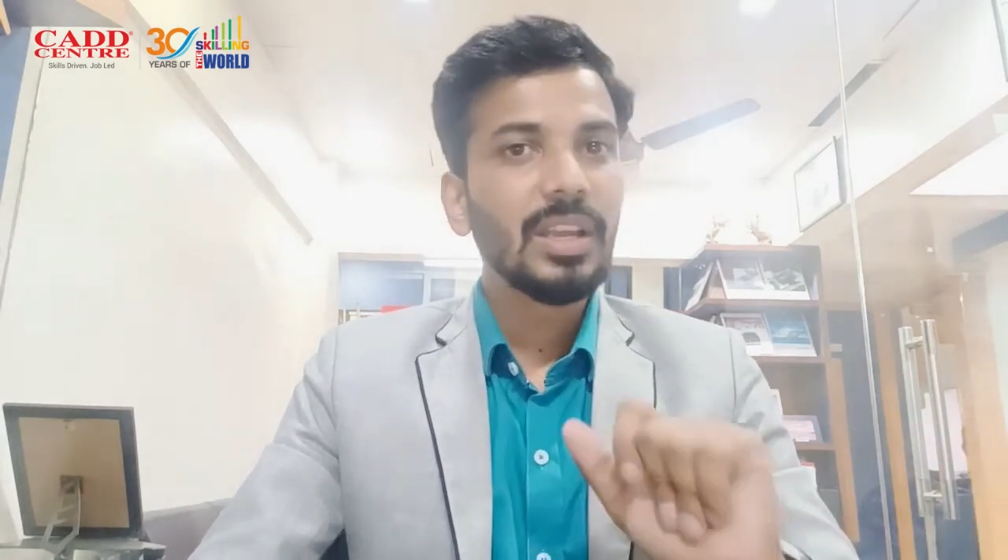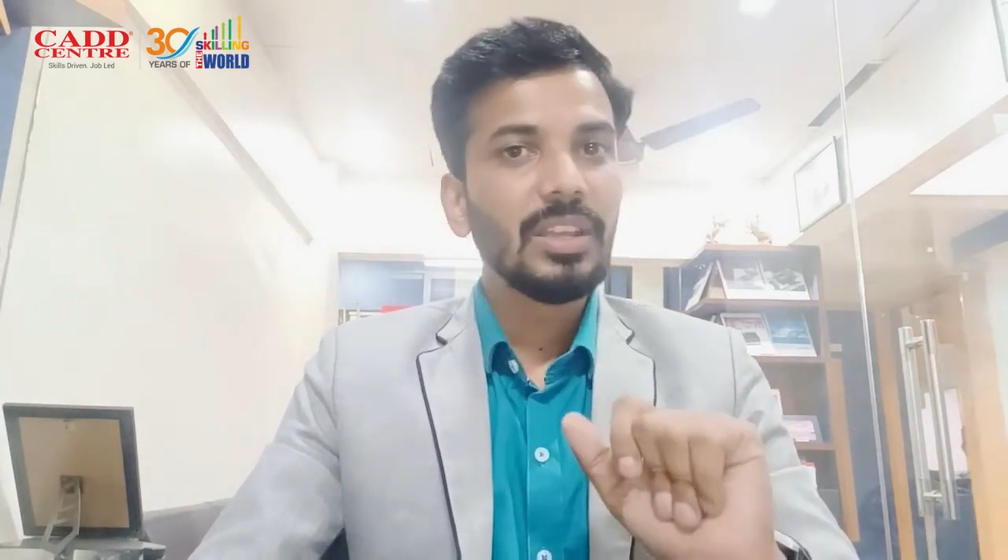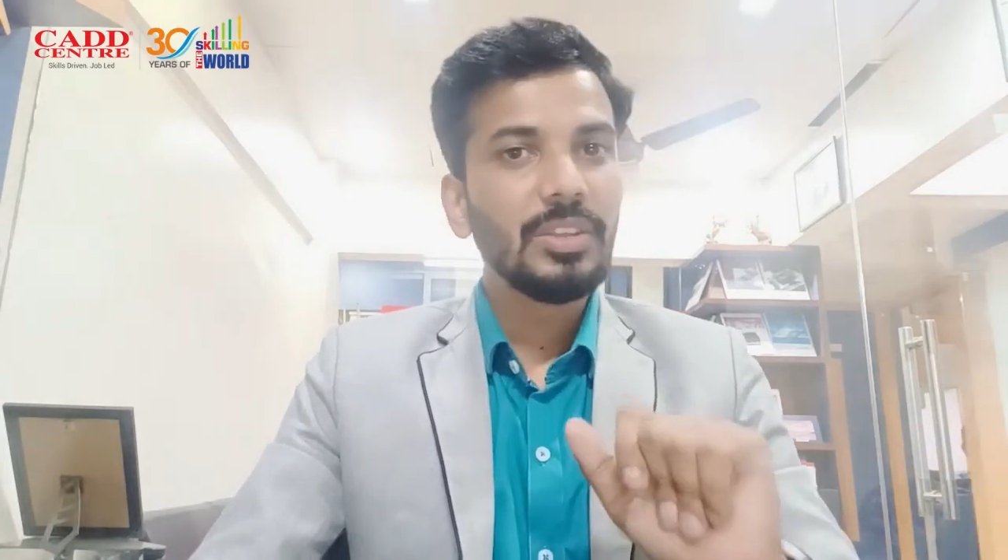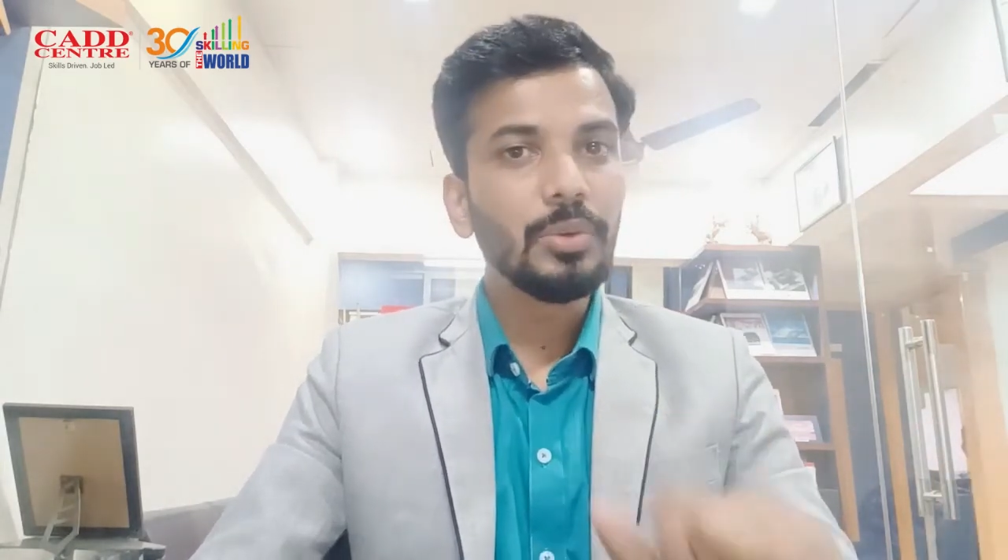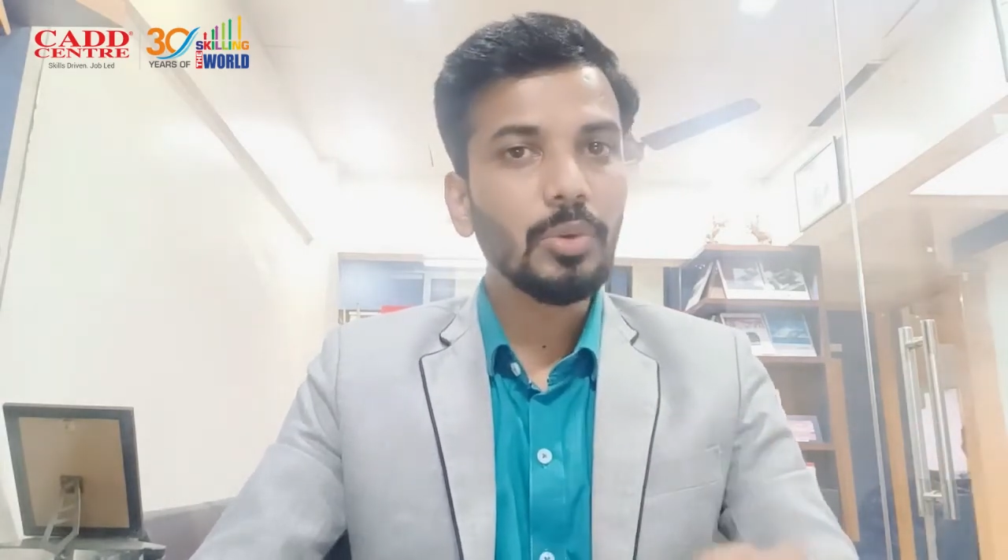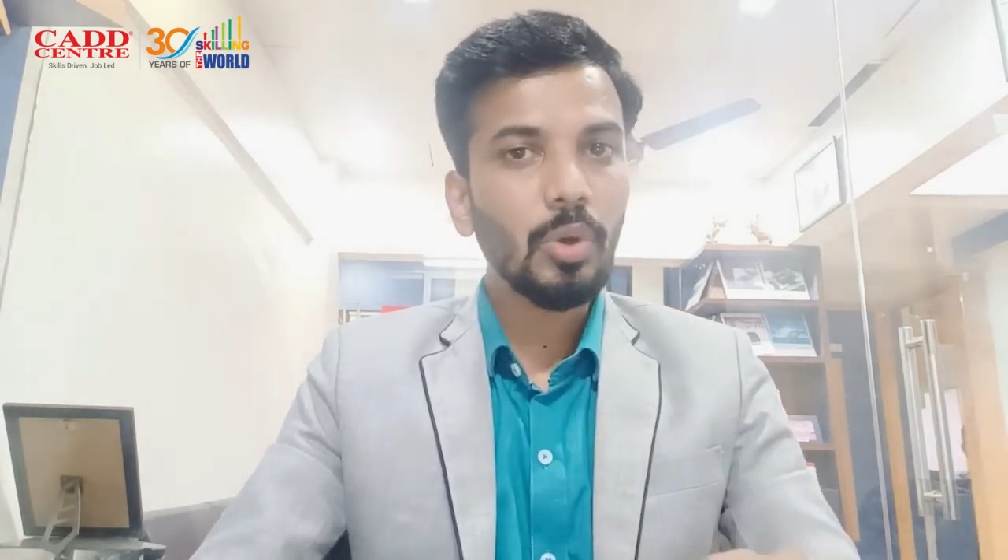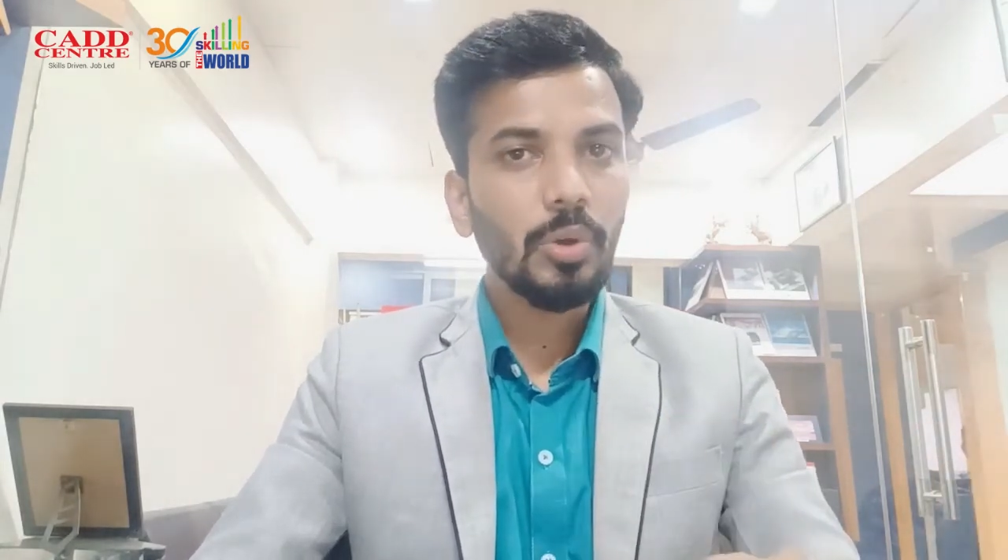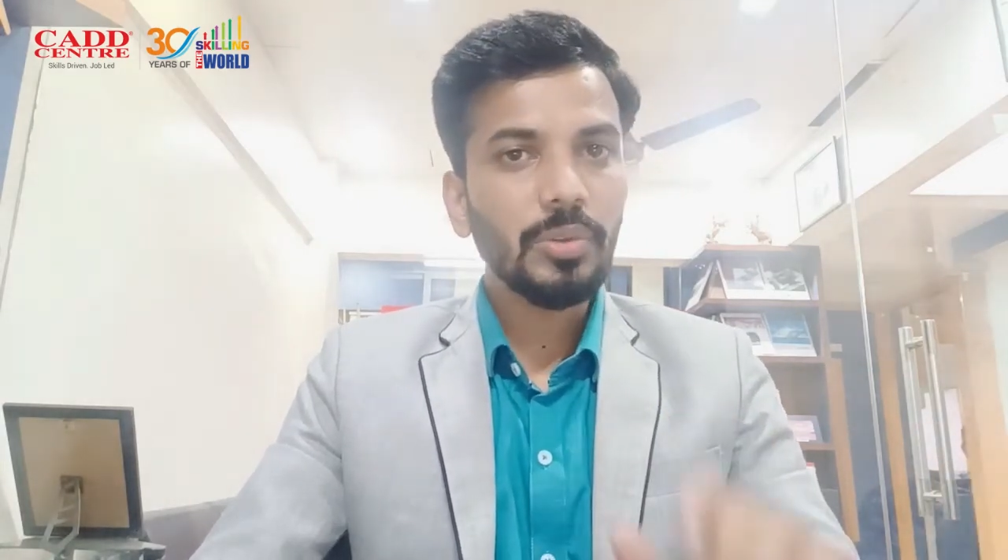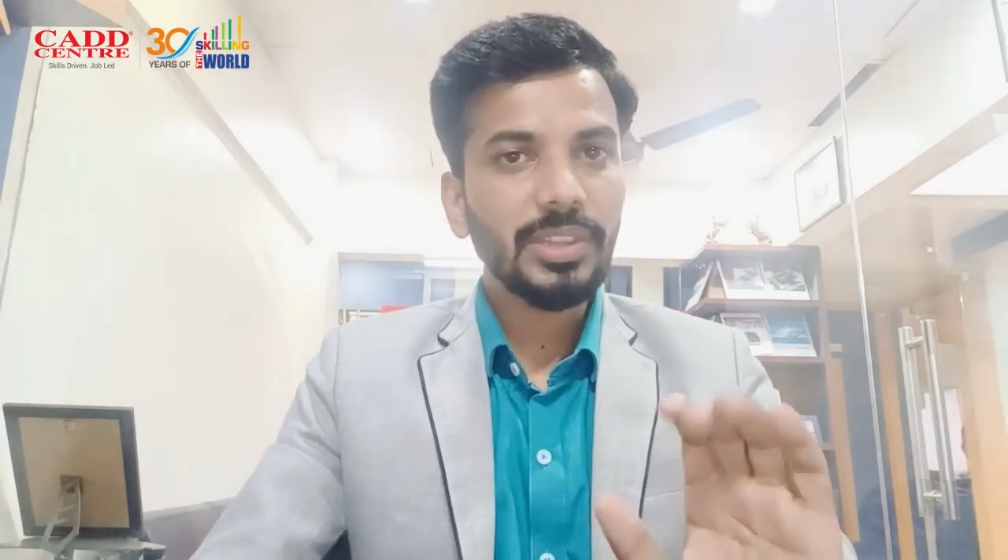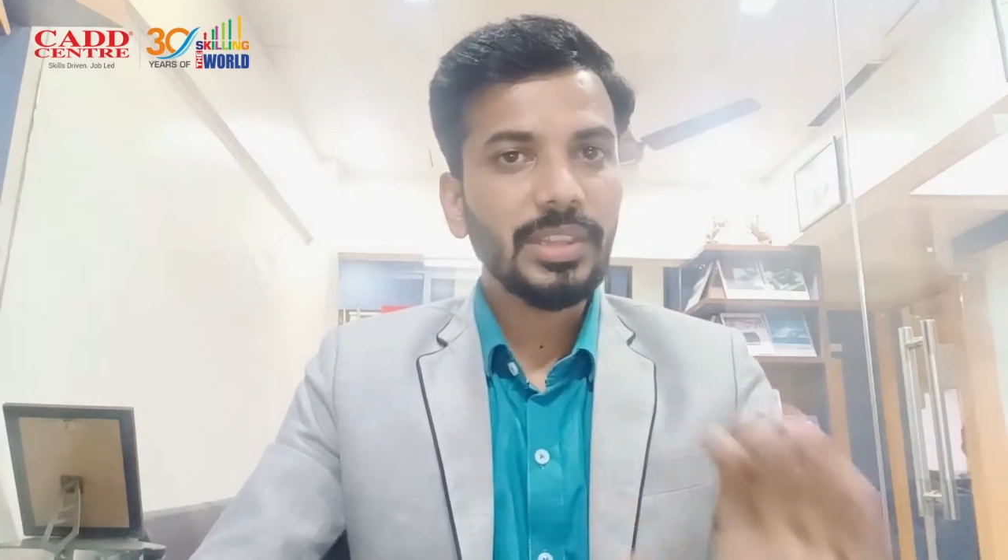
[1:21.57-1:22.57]
You know
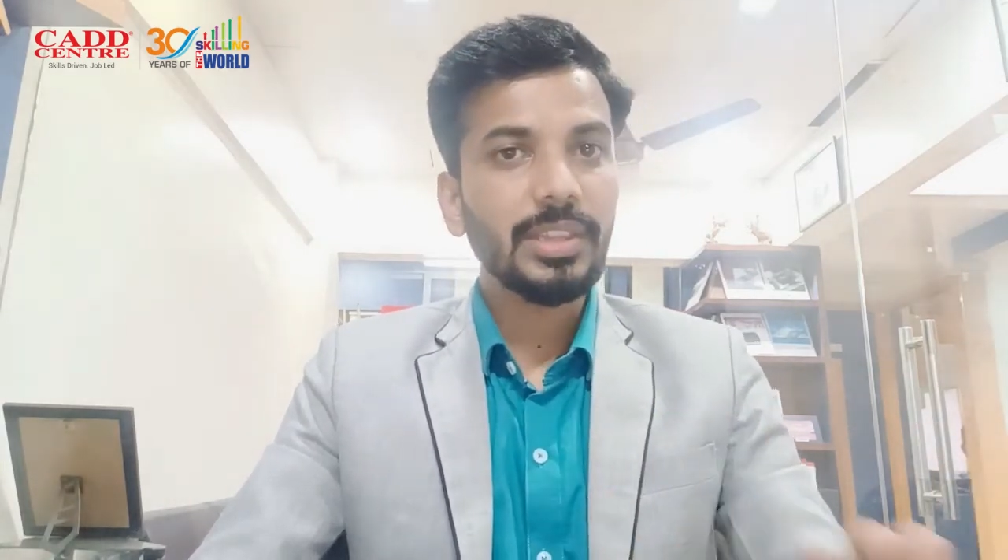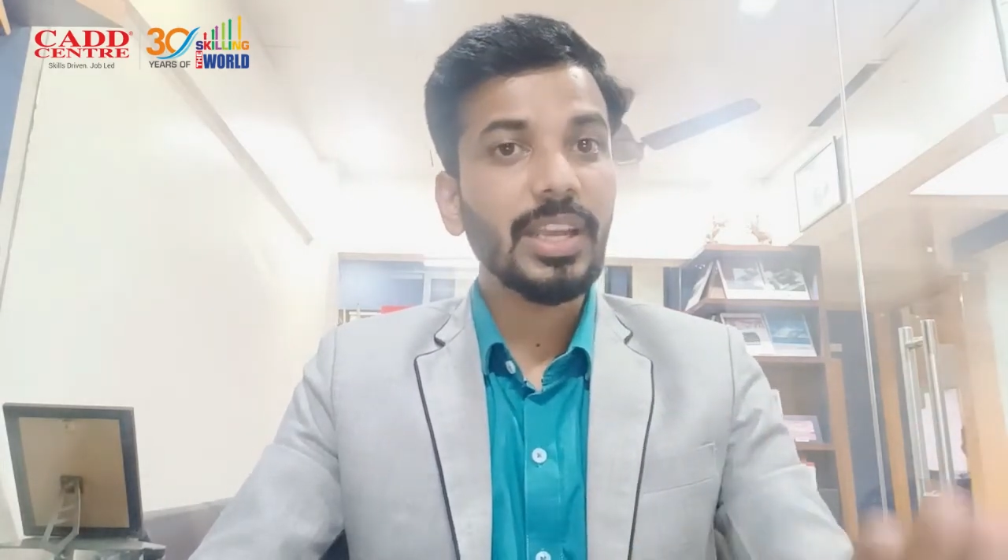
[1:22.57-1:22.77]
the